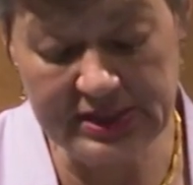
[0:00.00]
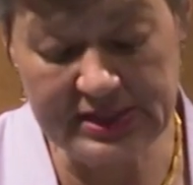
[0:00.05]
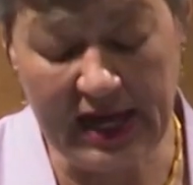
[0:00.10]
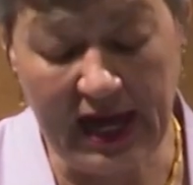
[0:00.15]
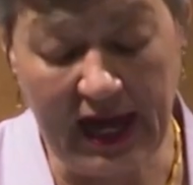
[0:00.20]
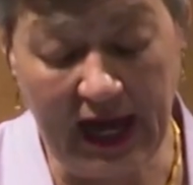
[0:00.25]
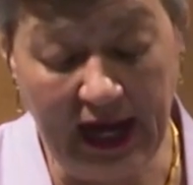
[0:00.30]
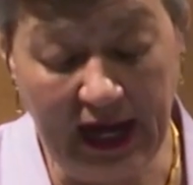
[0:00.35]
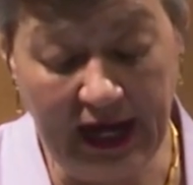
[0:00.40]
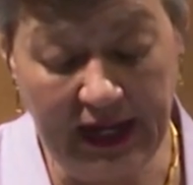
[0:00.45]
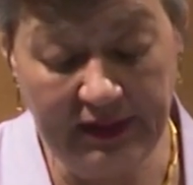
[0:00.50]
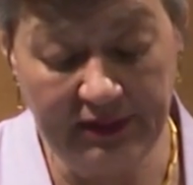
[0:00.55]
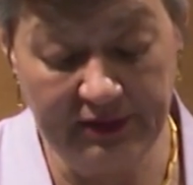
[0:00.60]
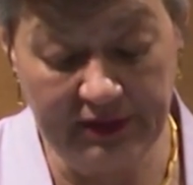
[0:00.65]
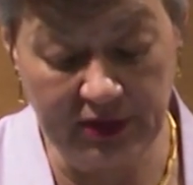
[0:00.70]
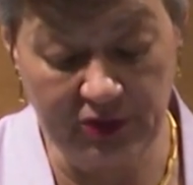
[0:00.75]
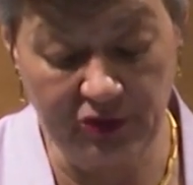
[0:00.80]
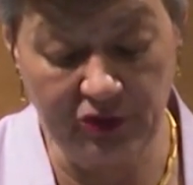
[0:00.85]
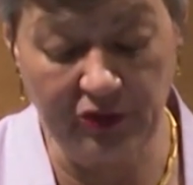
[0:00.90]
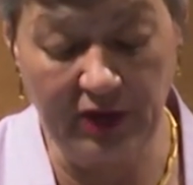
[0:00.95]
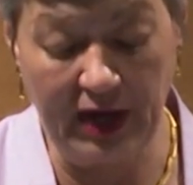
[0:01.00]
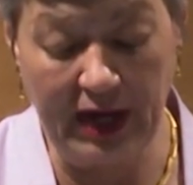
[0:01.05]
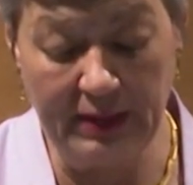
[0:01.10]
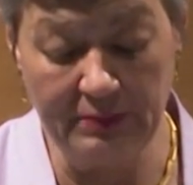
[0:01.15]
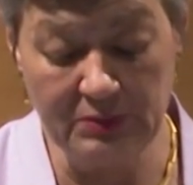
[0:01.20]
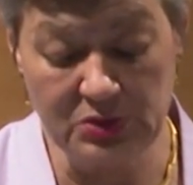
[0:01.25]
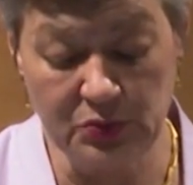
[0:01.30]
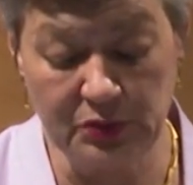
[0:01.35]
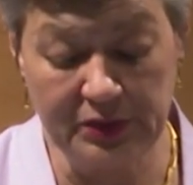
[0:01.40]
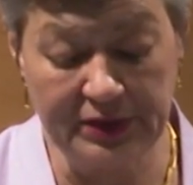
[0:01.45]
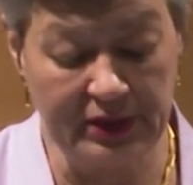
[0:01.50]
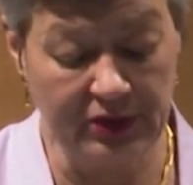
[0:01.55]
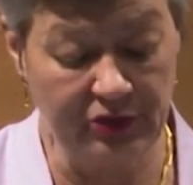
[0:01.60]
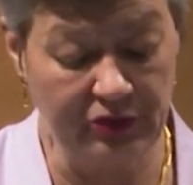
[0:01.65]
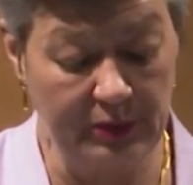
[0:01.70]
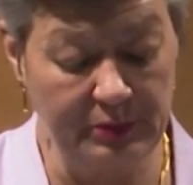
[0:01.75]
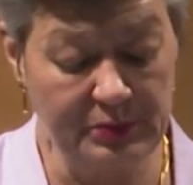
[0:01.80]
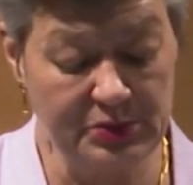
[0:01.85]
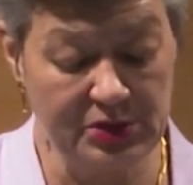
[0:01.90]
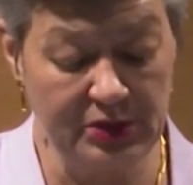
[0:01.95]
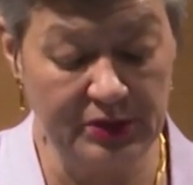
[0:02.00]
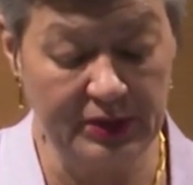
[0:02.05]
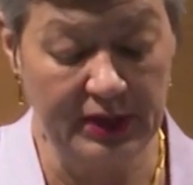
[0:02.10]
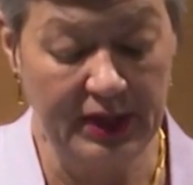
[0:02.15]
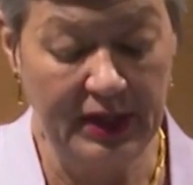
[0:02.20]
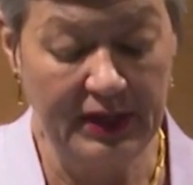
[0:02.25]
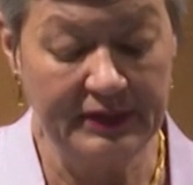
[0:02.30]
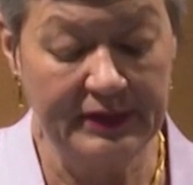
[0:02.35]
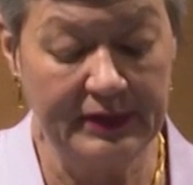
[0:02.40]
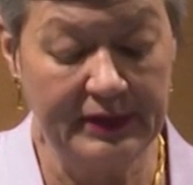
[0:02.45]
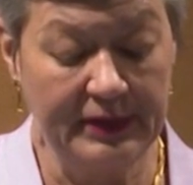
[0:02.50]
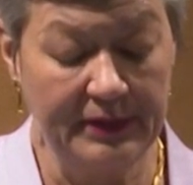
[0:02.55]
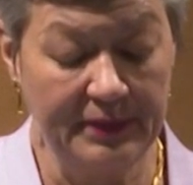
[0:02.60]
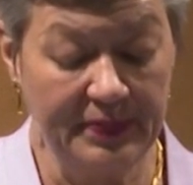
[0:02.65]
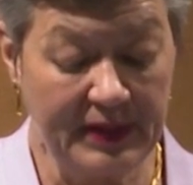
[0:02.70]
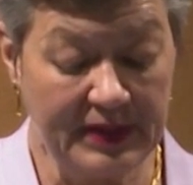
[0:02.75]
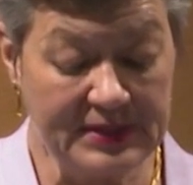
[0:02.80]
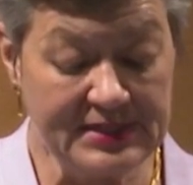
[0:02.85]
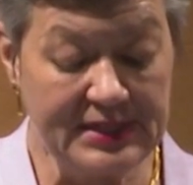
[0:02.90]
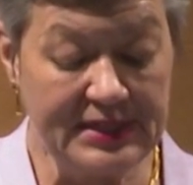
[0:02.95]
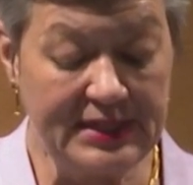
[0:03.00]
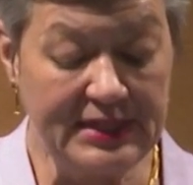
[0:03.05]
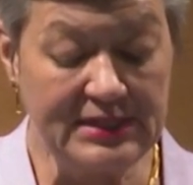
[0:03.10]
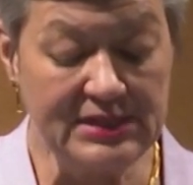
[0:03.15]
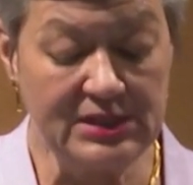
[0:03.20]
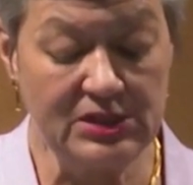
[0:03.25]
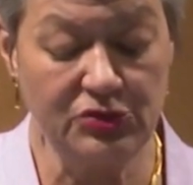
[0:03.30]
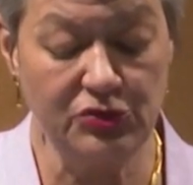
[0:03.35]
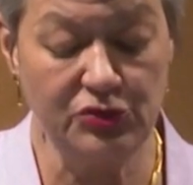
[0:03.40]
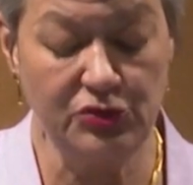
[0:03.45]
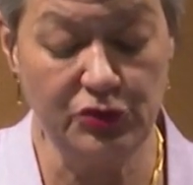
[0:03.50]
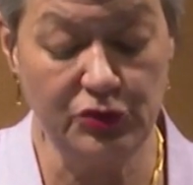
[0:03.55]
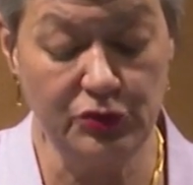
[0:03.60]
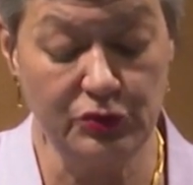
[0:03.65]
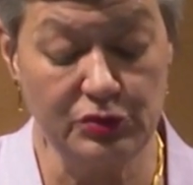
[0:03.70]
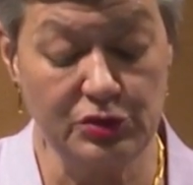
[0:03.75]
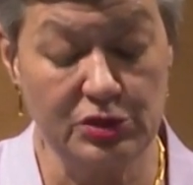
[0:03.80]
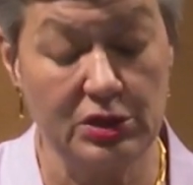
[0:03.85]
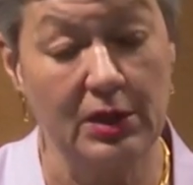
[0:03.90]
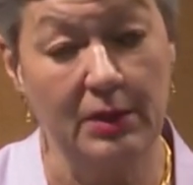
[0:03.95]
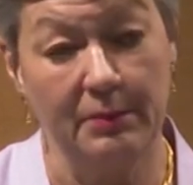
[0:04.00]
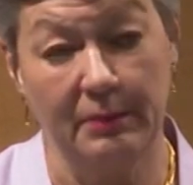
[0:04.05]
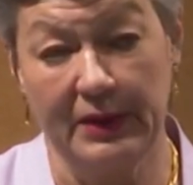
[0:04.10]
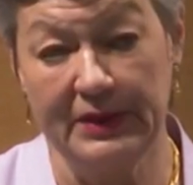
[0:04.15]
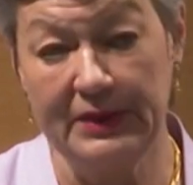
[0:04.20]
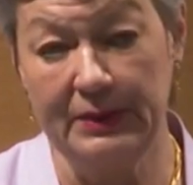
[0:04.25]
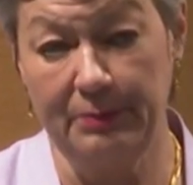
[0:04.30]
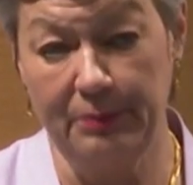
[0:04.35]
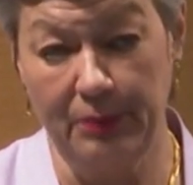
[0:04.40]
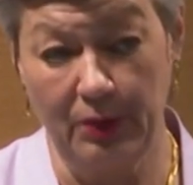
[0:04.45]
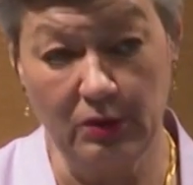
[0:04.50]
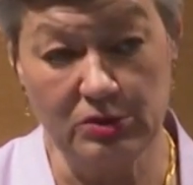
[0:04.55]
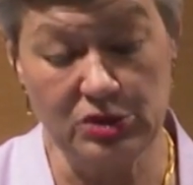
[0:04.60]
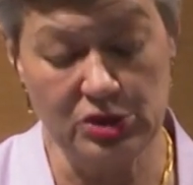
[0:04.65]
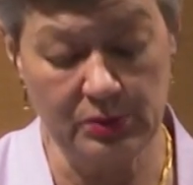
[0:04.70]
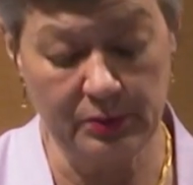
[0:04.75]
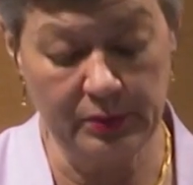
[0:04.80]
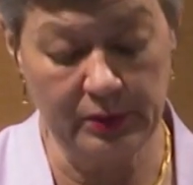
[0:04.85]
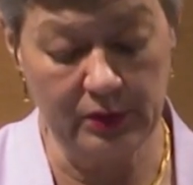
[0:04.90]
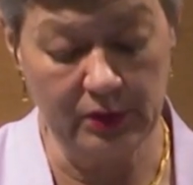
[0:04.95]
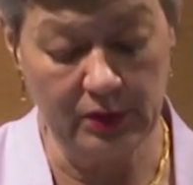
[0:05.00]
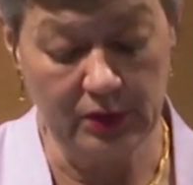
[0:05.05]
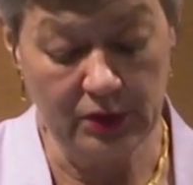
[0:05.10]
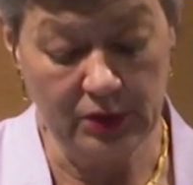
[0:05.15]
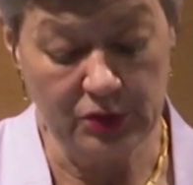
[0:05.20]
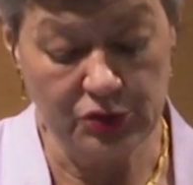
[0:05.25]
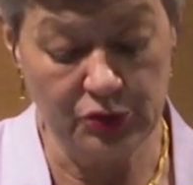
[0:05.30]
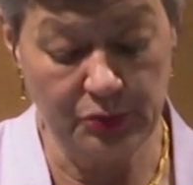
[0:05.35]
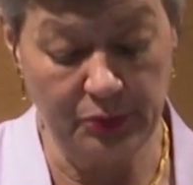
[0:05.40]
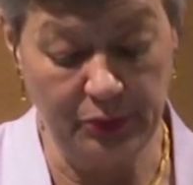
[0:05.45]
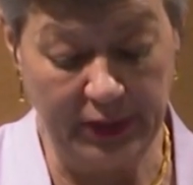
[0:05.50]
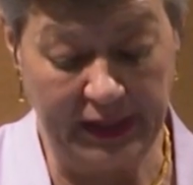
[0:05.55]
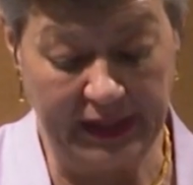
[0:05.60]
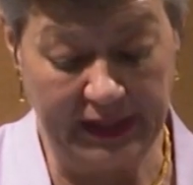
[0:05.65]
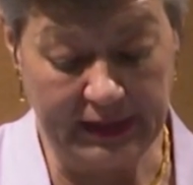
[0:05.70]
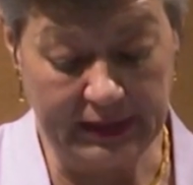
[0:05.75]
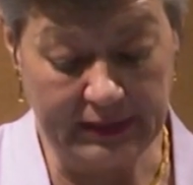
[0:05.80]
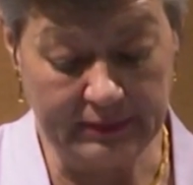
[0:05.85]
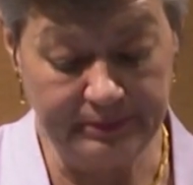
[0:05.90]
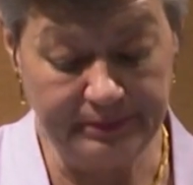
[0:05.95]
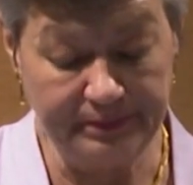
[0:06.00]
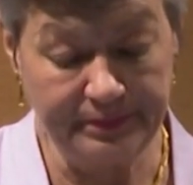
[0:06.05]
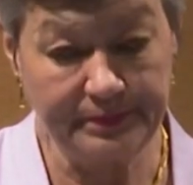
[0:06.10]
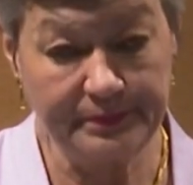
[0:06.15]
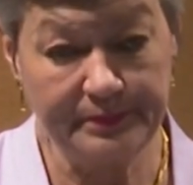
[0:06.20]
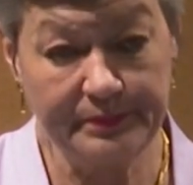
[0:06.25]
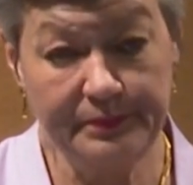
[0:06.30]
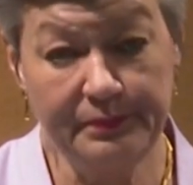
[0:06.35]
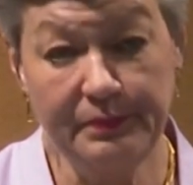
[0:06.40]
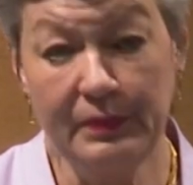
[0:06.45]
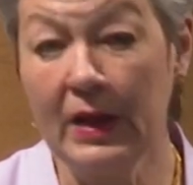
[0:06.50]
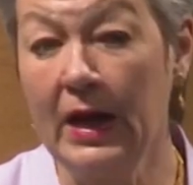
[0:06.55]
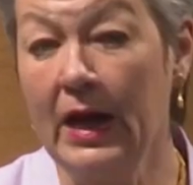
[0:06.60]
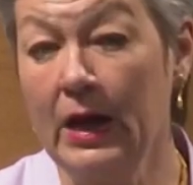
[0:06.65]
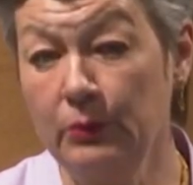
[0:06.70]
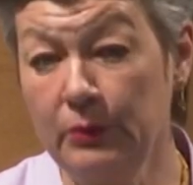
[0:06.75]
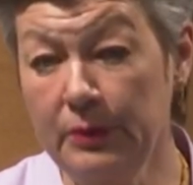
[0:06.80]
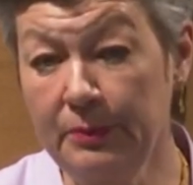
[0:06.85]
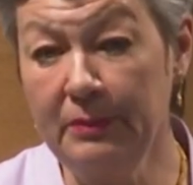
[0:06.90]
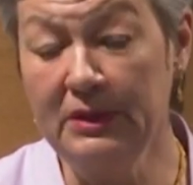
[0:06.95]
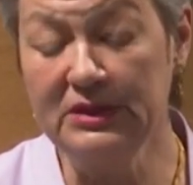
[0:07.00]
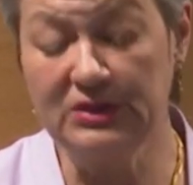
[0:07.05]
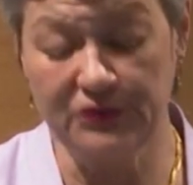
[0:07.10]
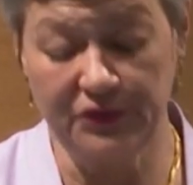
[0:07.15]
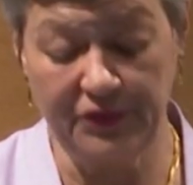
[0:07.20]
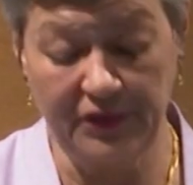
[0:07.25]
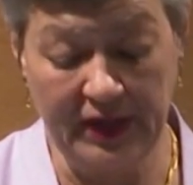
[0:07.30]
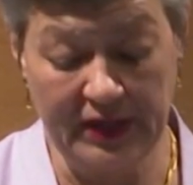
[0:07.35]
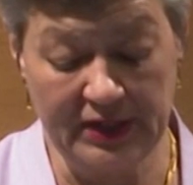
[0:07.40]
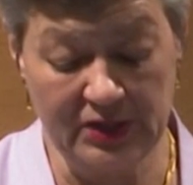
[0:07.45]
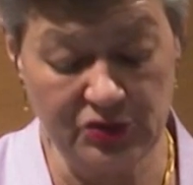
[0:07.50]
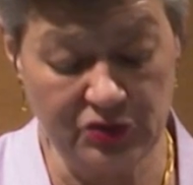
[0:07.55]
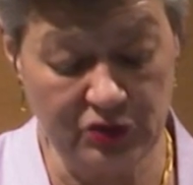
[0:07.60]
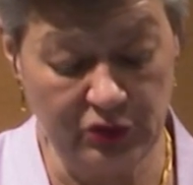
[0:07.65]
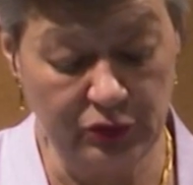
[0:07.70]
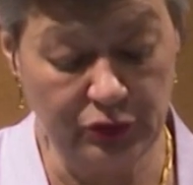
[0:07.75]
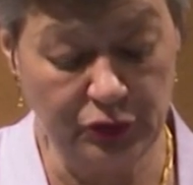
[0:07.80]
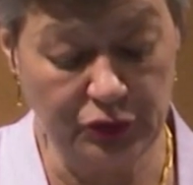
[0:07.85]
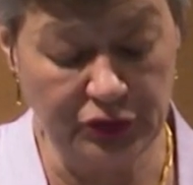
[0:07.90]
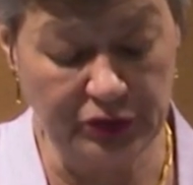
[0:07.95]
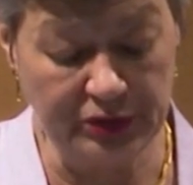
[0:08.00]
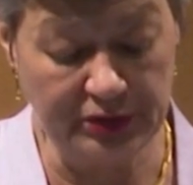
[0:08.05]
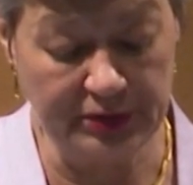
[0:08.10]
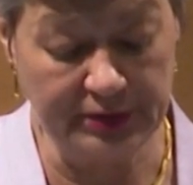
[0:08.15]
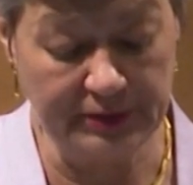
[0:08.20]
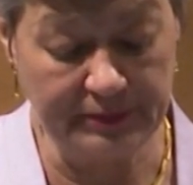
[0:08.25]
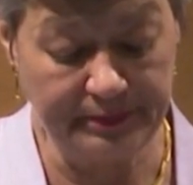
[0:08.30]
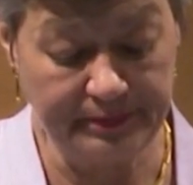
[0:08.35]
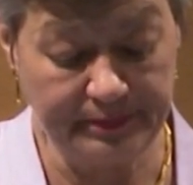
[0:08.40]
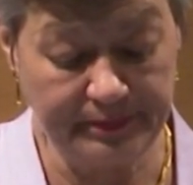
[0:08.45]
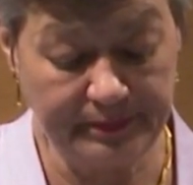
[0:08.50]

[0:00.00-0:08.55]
hide their crimes with encryption that's easy to use but impossible to break. And we must find solutions.